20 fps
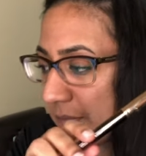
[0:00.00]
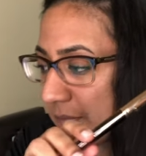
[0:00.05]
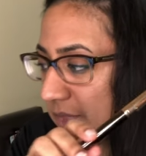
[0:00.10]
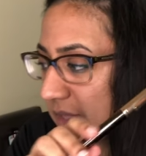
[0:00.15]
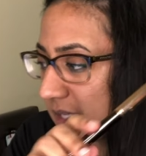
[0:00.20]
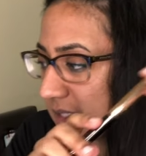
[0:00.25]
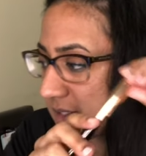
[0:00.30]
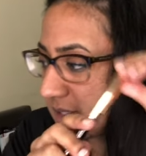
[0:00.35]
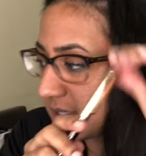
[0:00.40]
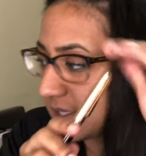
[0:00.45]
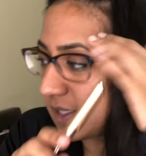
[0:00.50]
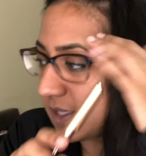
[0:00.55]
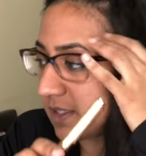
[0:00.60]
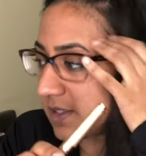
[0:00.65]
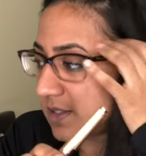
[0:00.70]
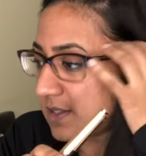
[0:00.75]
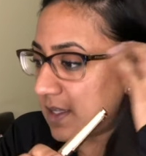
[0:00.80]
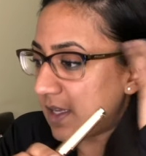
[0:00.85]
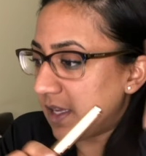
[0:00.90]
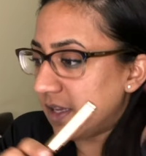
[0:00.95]
This
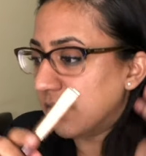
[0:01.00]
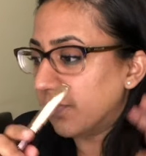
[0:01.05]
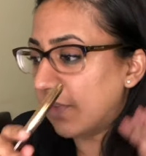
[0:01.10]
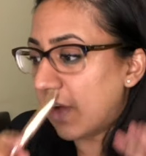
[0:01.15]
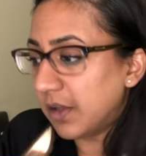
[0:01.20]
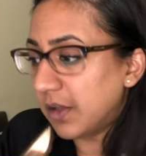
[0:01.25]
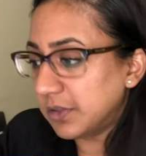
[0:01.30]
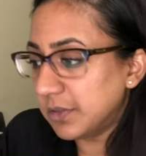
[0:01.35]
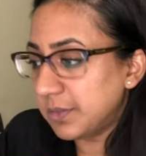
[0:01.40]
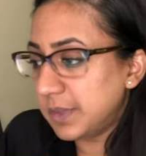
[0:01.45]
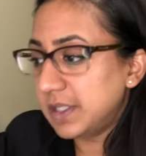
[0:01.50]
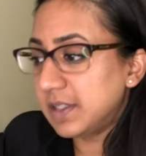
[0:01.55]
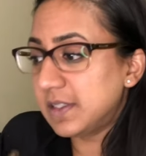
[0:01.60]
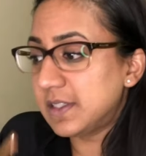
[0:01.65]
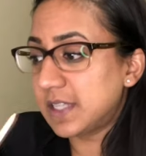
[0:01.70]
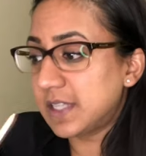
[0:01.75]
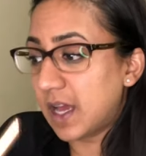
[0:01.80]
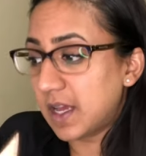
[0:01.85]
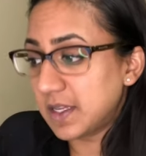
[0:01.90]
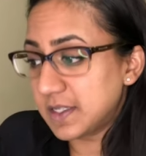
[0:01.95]
is the Waldmann
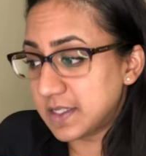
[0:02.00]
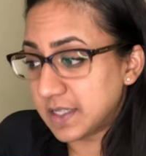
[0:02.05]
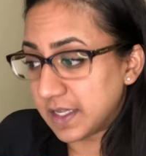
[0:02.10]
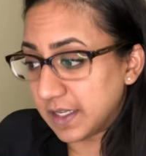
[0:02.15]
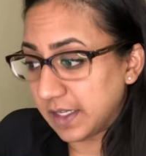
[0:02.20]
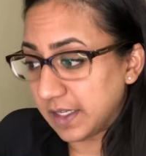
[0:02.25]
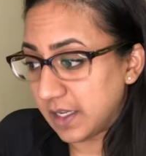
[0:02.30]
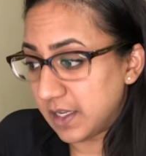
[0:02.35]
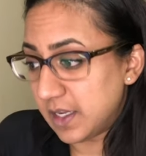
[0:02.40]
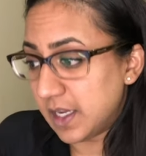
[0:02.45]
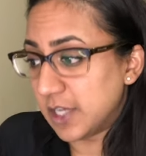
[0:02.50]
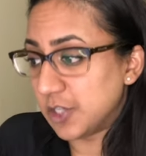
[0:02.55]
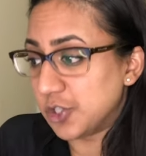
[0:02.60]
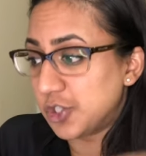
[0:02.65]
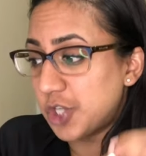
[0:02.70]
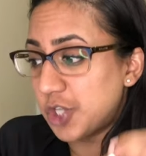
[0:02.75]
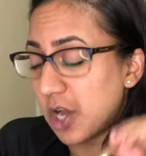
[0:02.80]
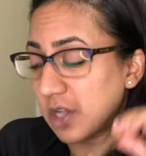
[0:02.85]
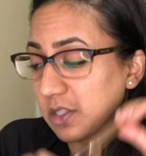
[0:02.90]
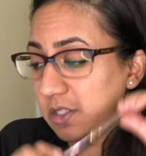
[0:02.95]
Tuscany in
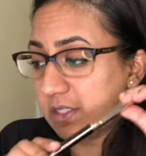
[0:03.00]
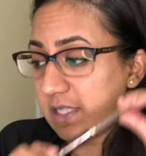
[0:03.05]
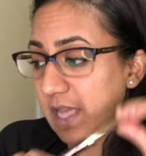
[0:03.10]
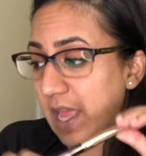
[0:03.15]
chocolate